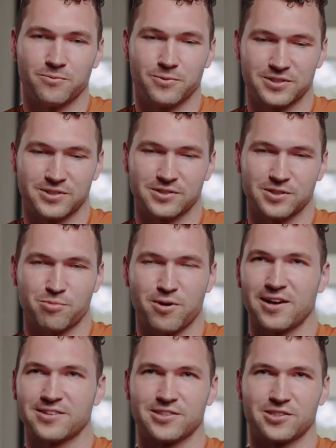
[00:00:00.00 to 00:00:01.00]
which is a
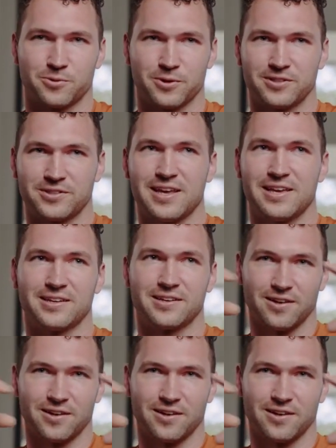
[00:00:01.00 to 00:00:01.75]
process where you take